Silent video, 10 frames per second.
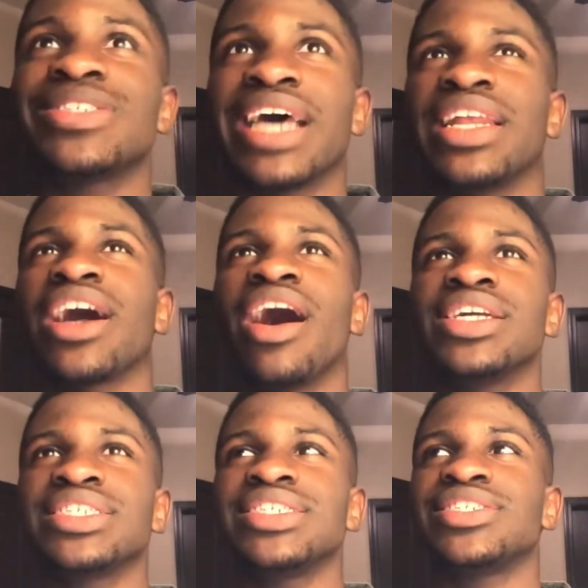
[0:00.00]
sad, like,
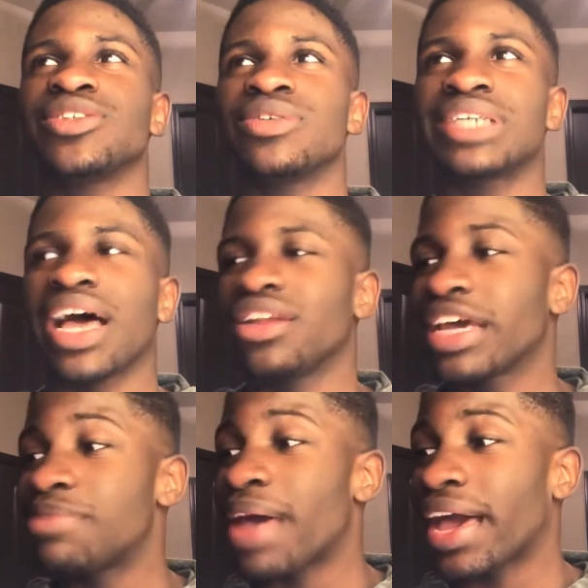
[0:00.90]
honestly, so sad.
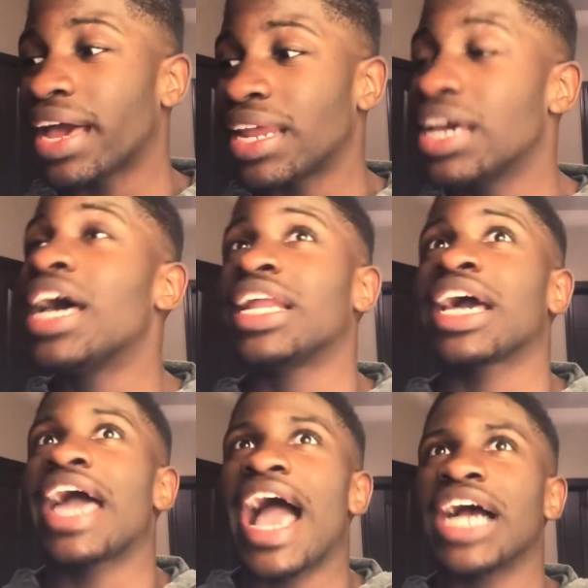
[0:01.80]
Looking back at it,
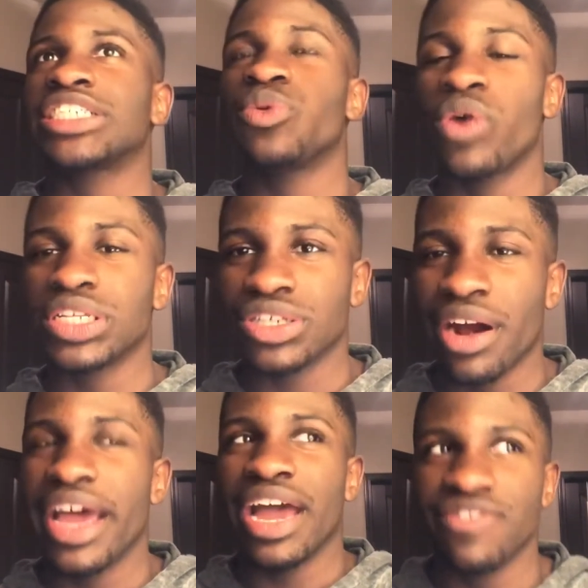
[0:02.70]
like, I actually wanted to
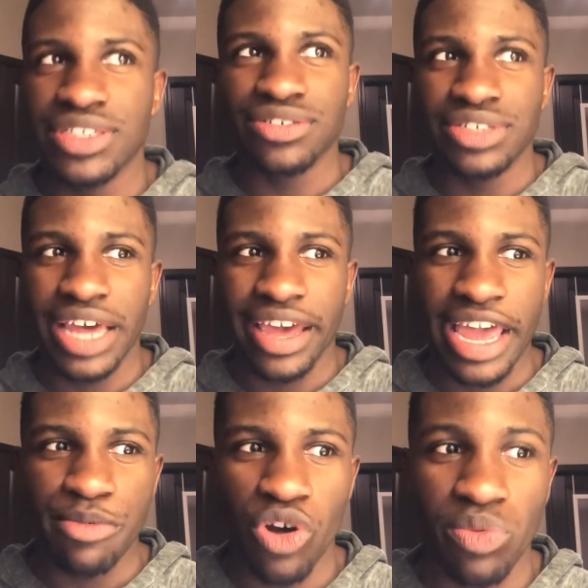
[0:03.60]
cry every single day I
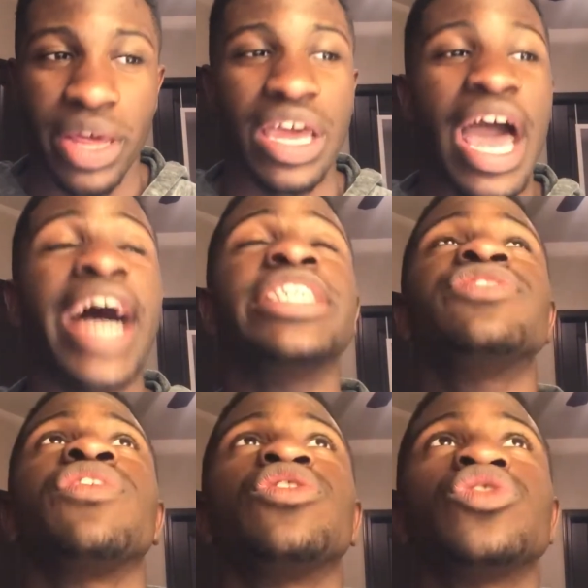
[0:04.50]
came home. Like, I
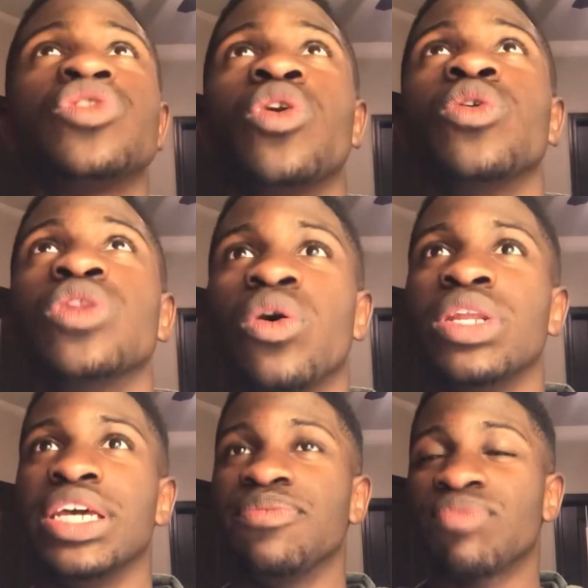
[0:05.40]
just felt so
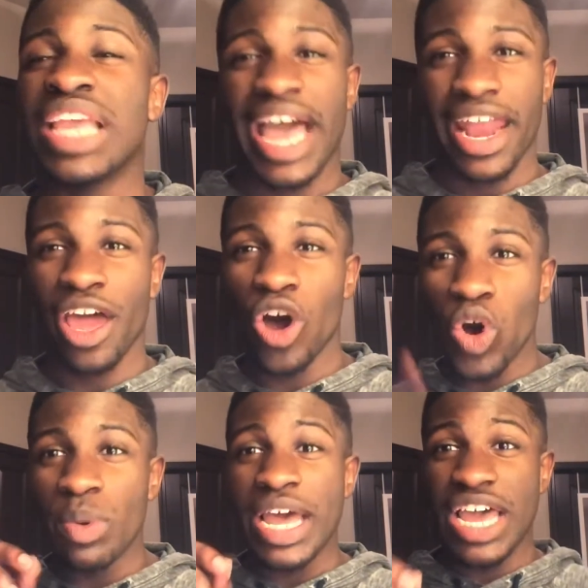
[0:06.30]
lonely. And I
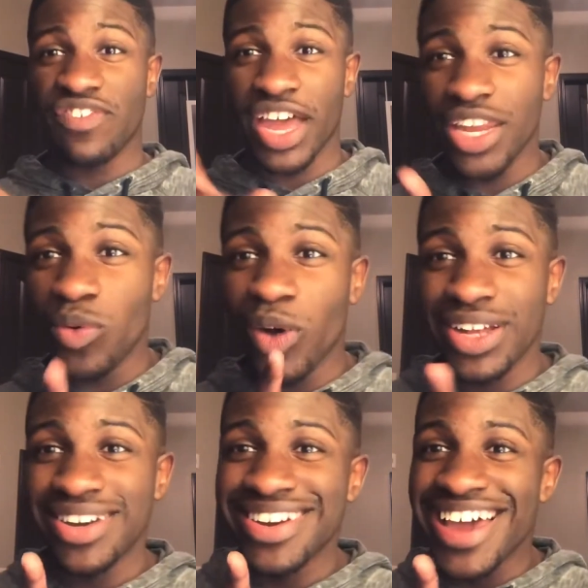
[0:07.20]
hope if
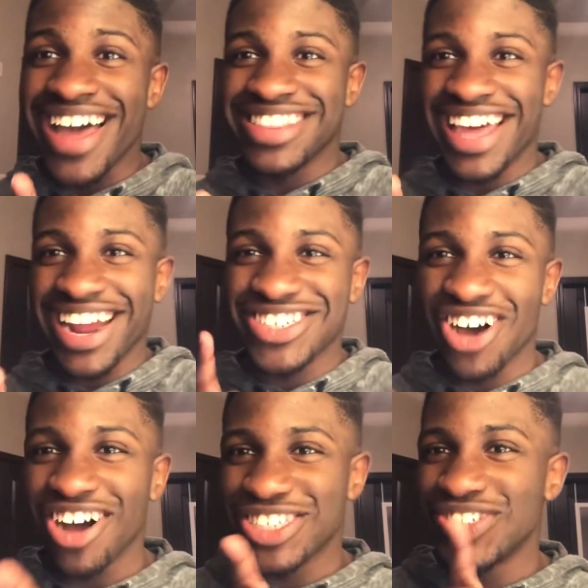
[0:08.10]
anyone that I
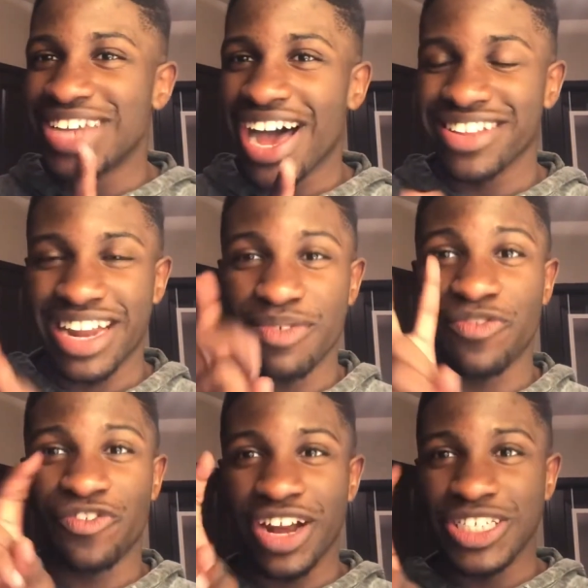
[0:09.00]
talk to now that I'm
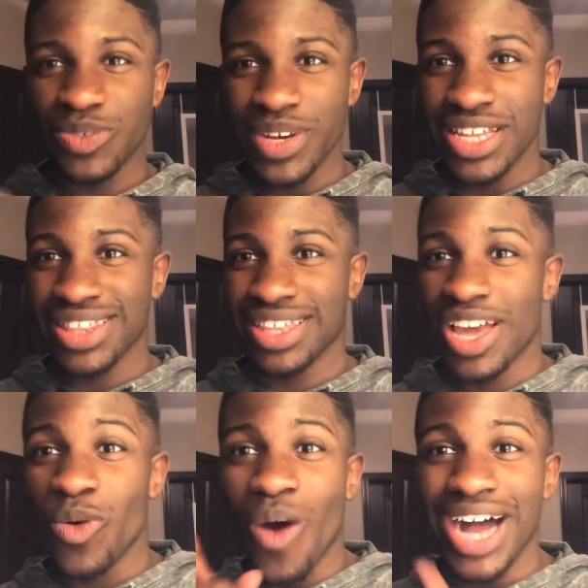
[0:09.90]
friends with
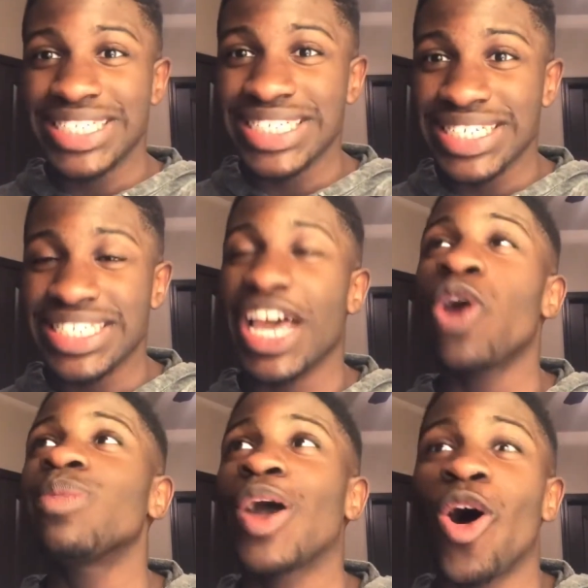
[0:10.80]
watches this, I hope they